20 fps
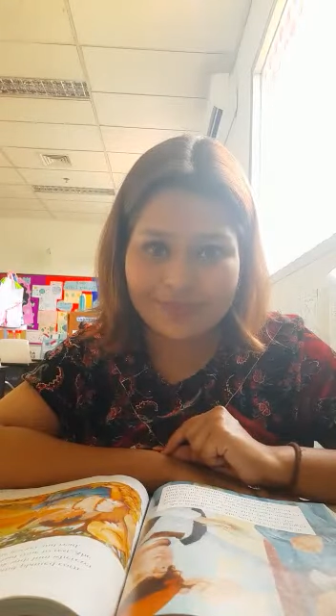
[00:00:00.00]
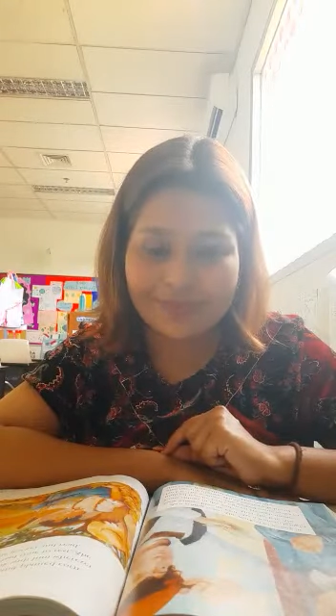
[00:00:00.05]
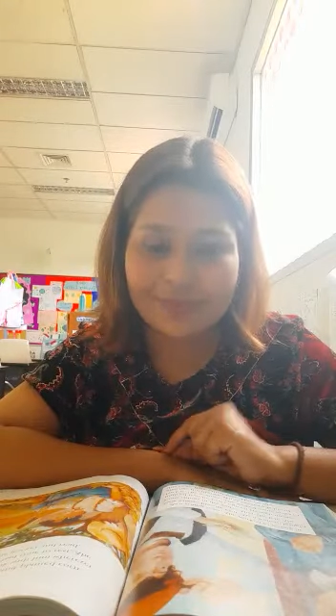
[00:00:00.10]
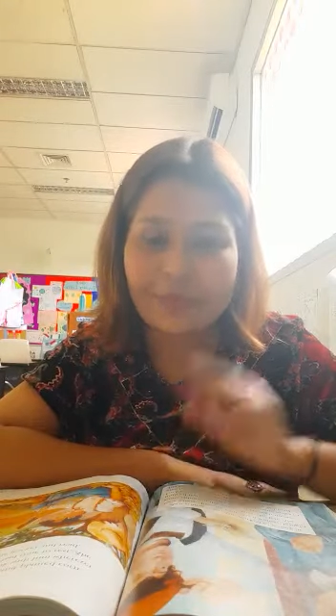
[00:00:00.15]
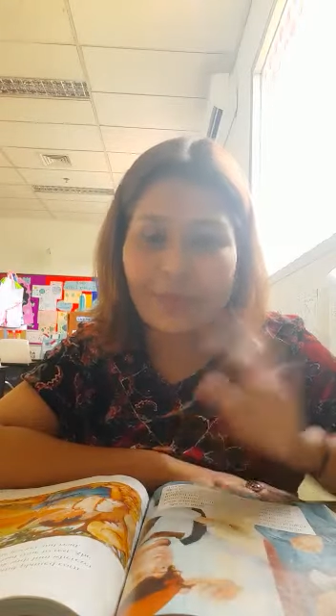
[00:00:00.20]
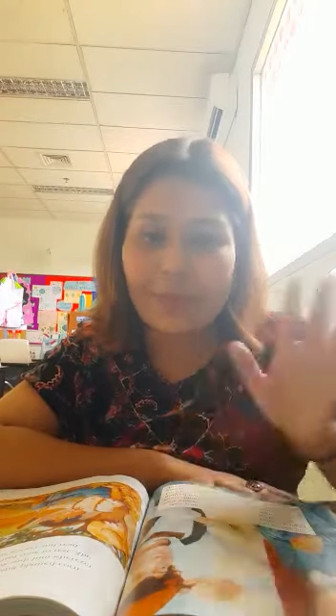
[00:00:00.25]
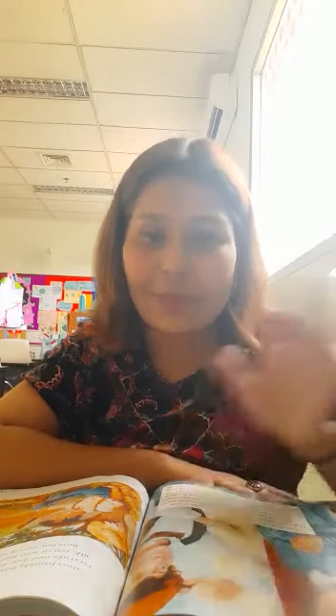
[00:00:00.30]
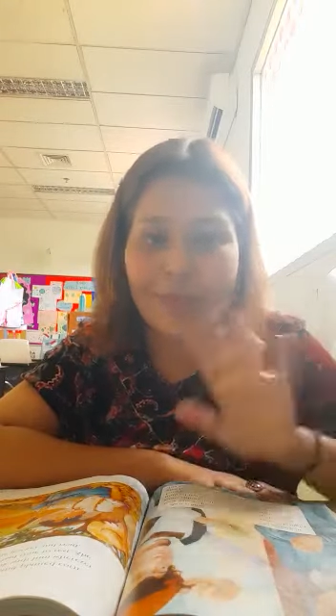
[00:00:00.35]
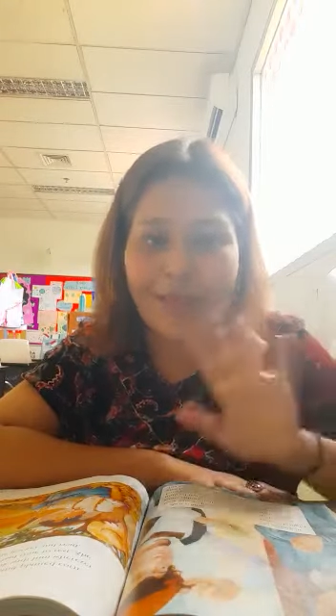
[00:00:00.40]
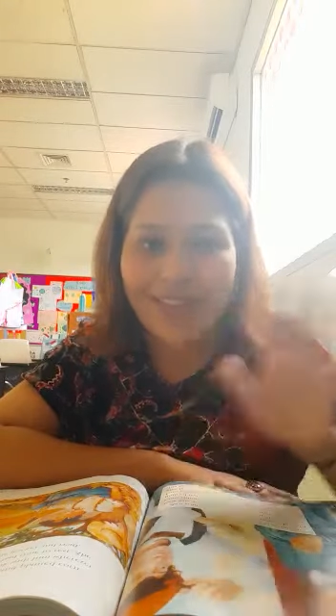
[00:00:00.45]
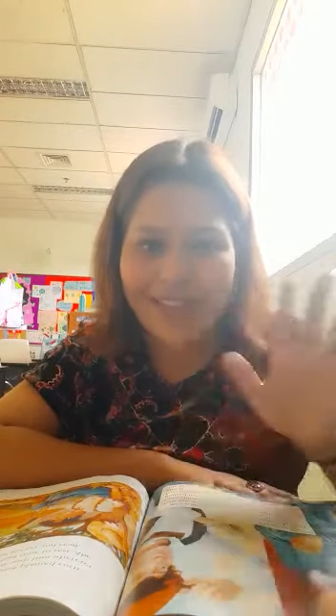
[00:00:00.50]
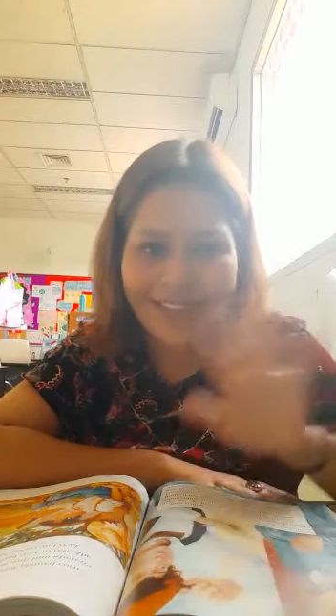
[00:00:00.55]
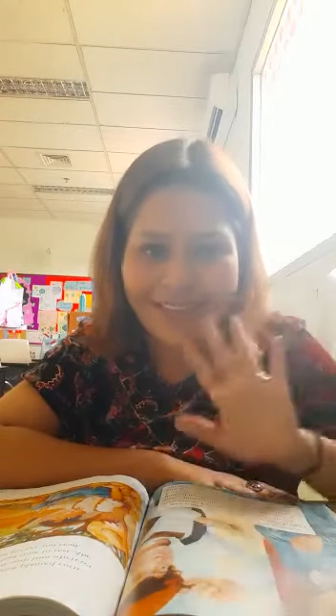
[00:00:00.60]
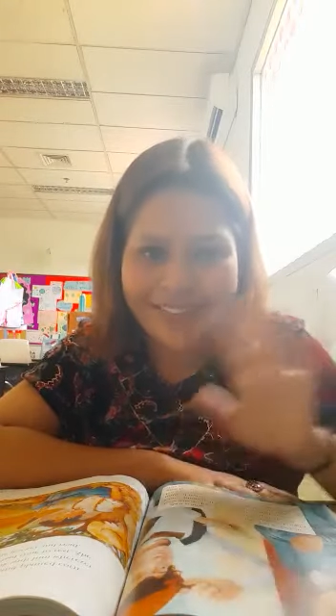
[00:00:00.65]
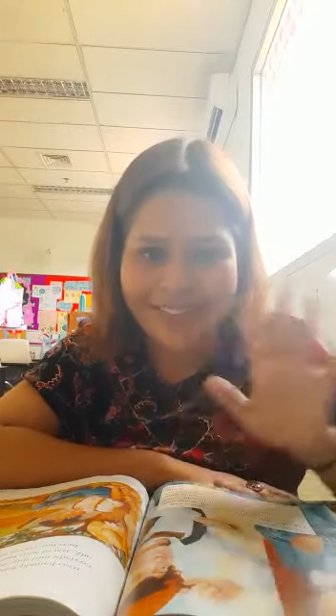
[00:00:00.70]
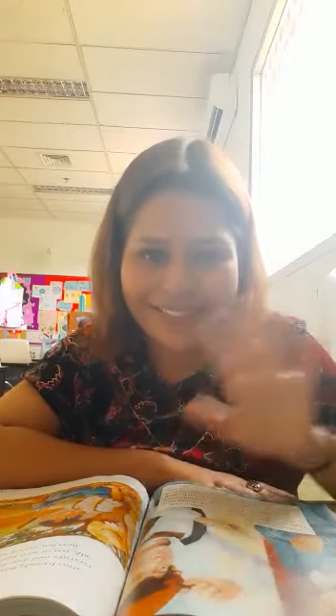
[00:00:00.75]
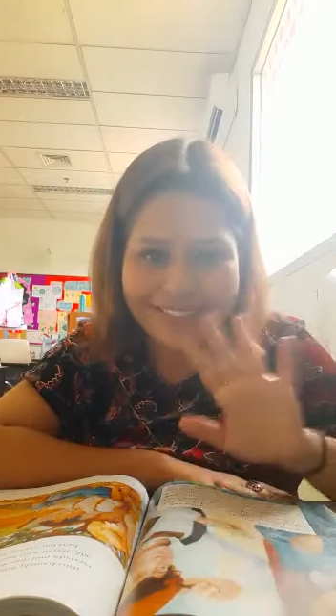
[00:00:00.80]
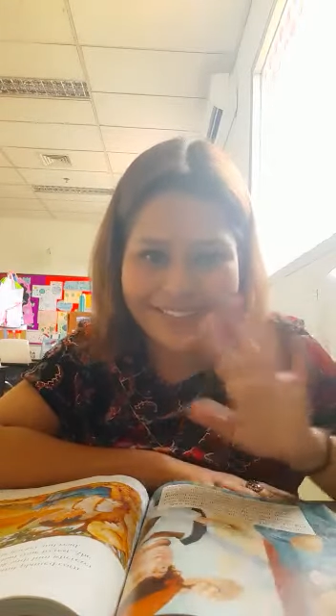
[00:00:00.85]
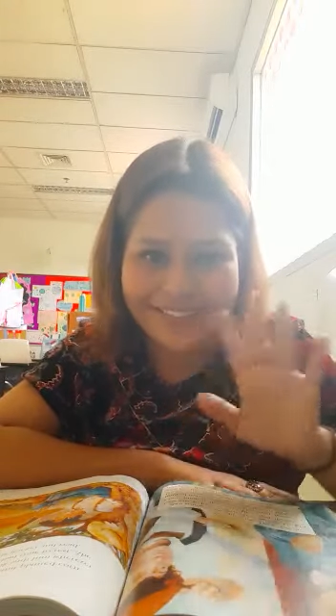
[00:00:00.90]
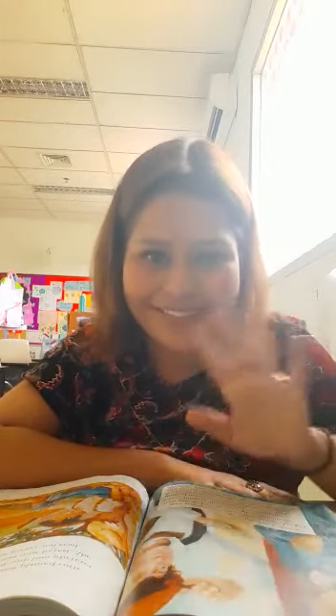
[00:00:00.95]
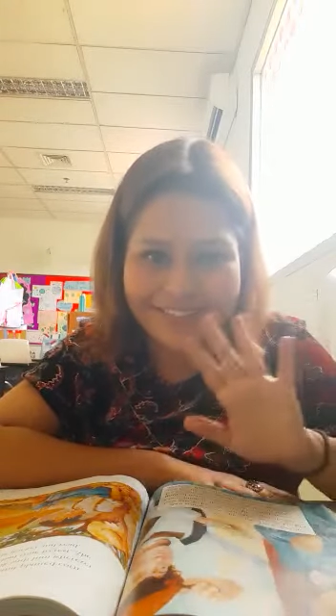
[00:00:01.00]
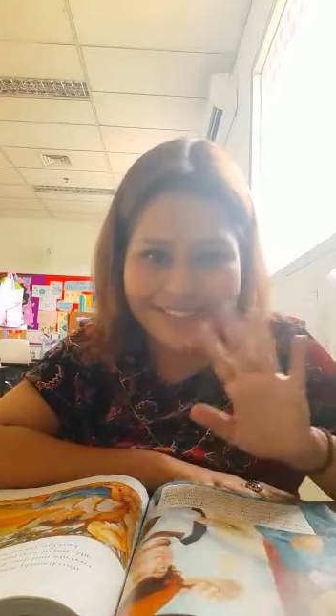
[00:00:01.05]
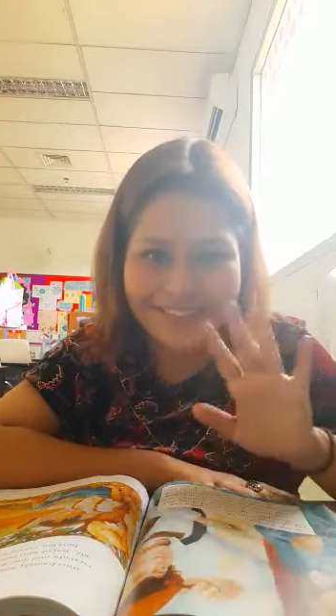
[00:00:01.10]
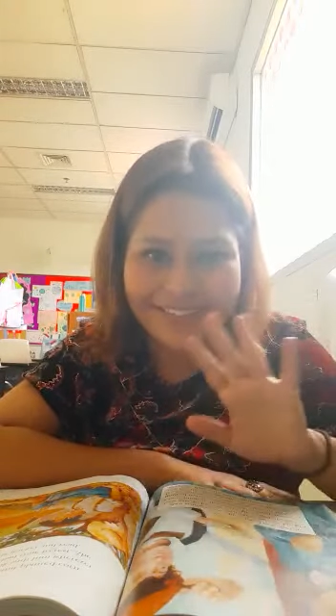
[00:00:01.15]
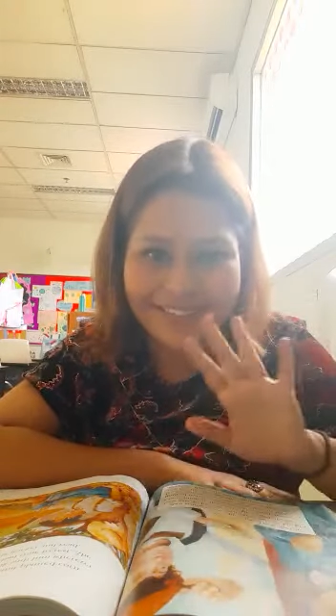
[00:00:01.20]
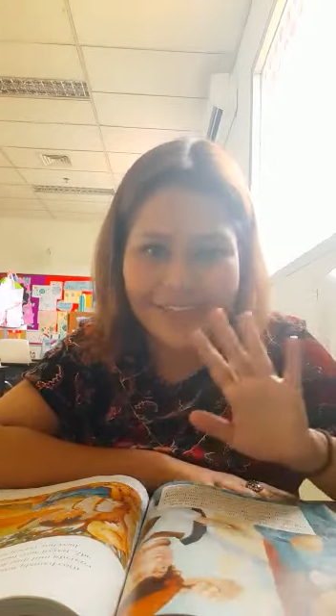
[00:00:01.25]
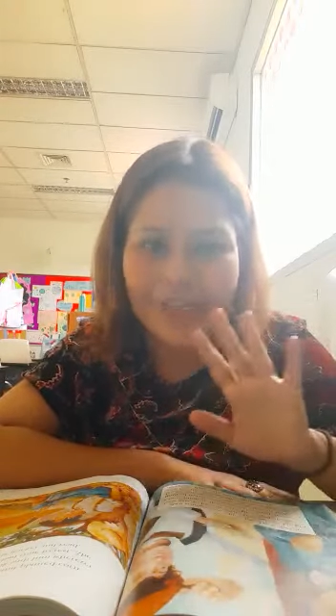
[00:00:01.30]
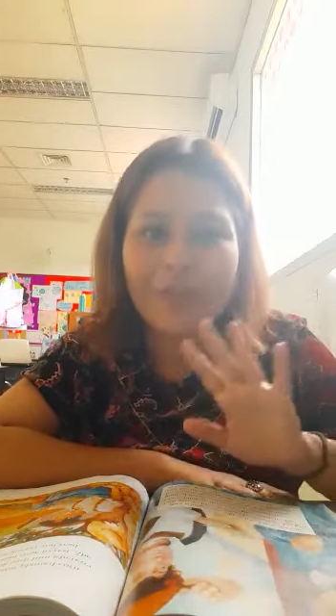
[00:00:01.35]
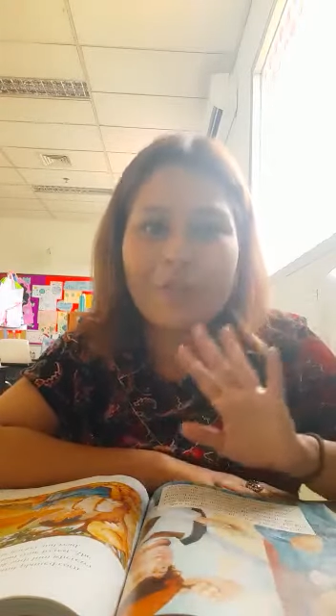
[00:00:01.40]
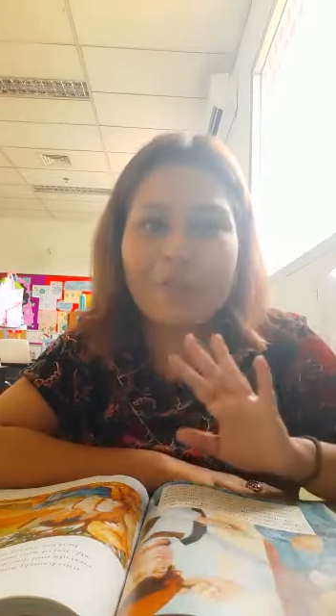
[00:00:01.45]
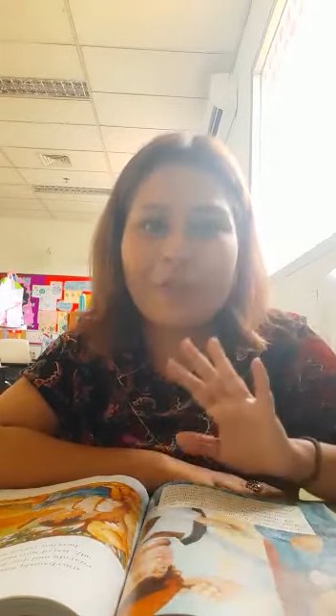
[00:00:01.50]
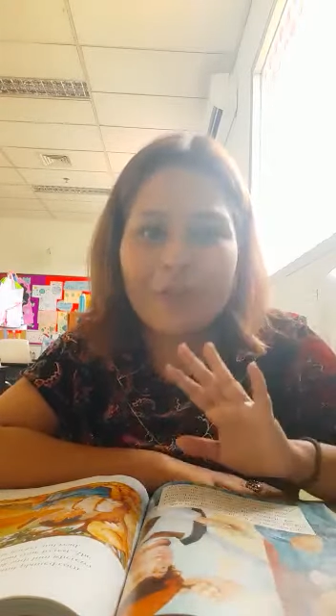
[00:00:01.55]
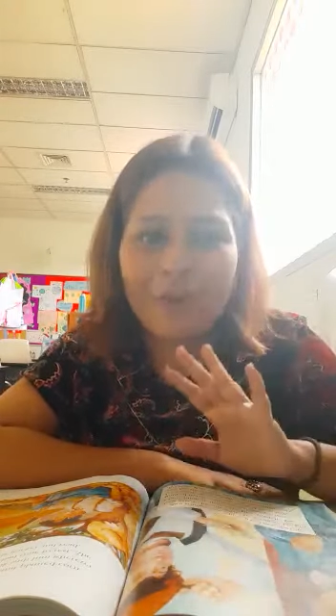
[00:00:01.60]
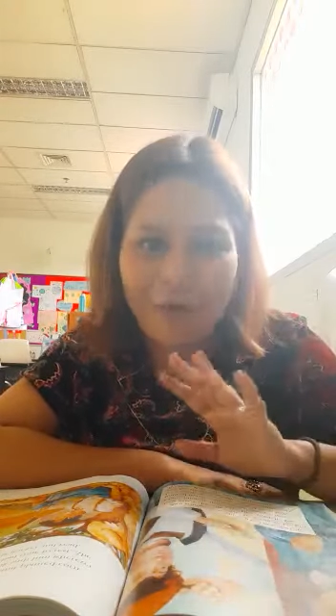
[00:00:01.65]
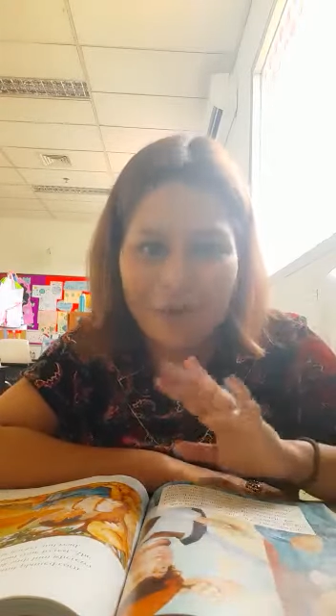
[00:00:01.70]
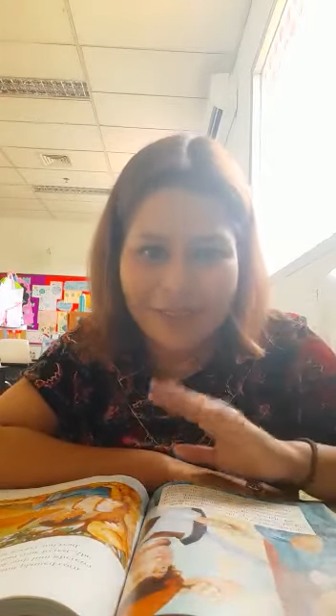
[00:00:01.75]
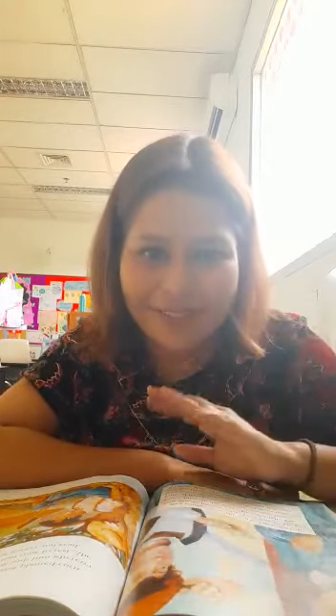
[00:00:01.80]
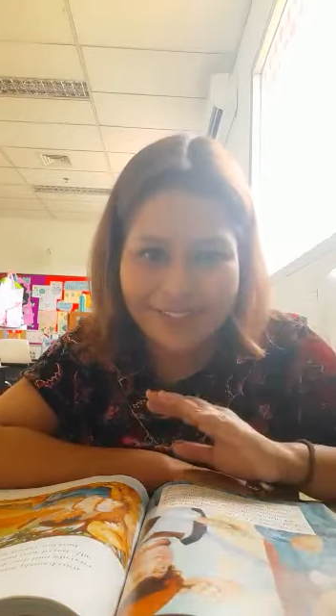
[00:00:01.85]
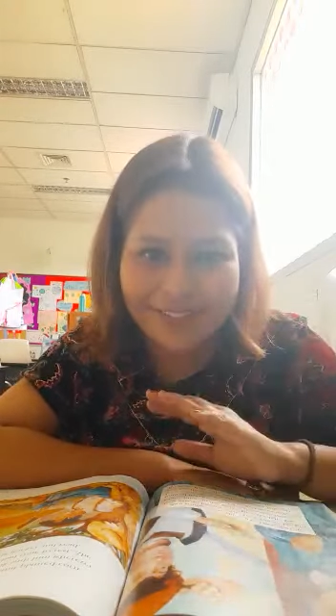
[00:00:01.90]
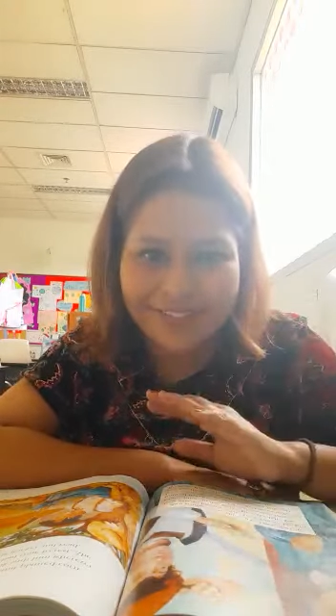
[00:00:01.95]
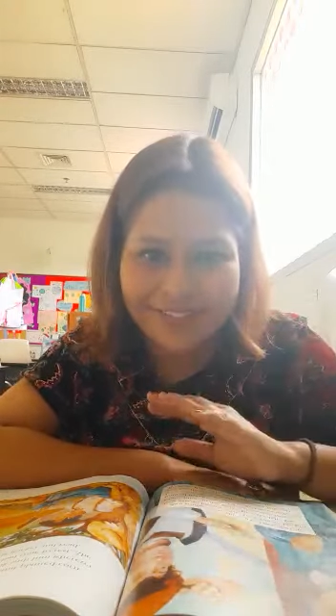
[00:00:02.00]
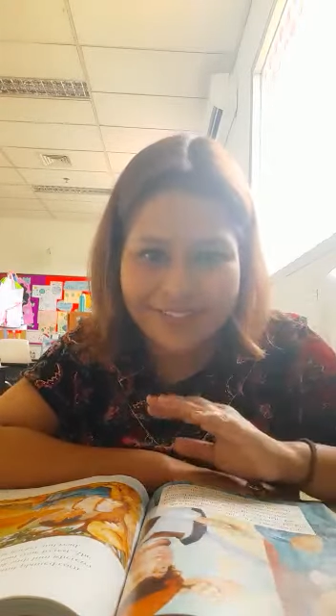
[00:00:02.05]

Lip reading: Bye-bye. Love you all.